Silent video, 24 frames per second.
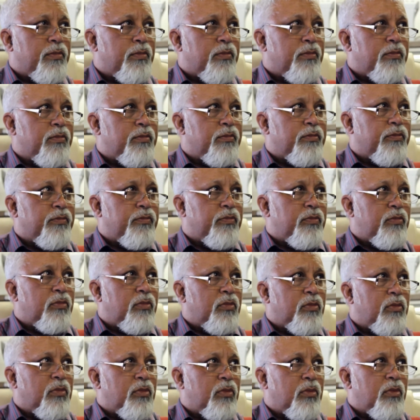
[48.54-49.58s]

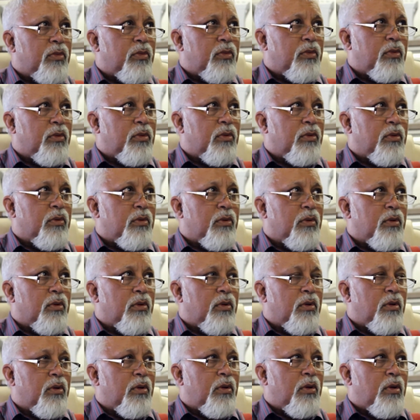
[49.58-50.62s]

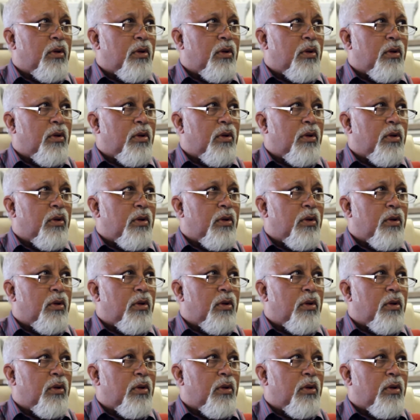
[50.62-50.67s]
(no one is talking)